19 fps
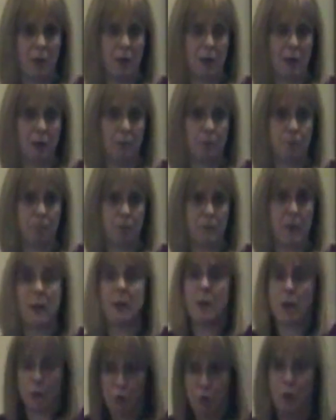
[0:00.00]
And
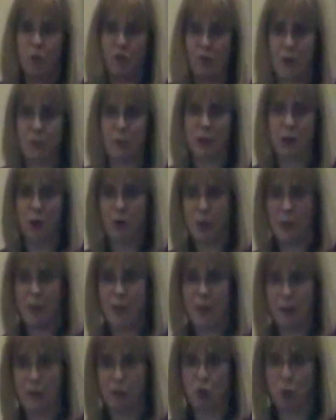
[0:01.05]
then of course I read
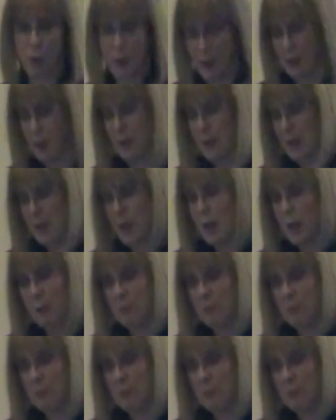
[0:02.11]
online as well.